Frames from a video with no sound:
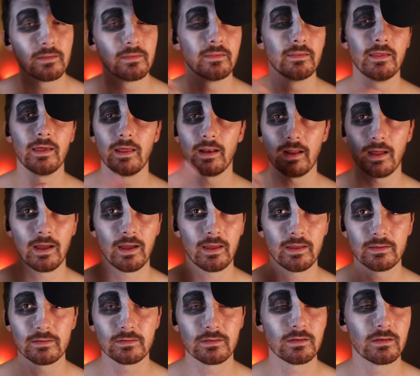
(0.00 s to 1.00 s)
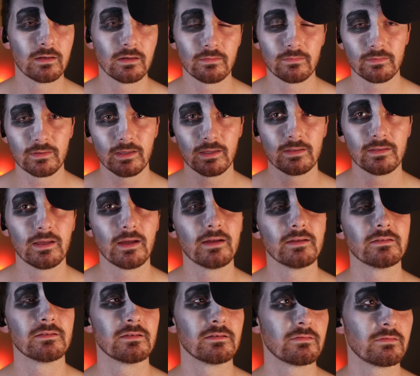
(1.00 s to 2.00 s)
that eye is as
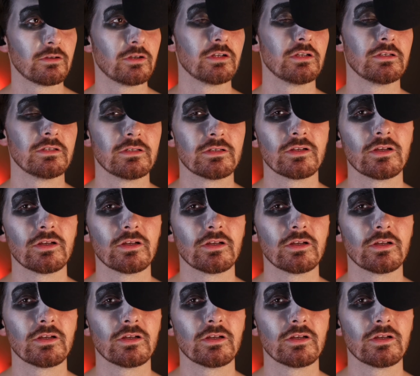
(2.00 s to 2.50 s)
good as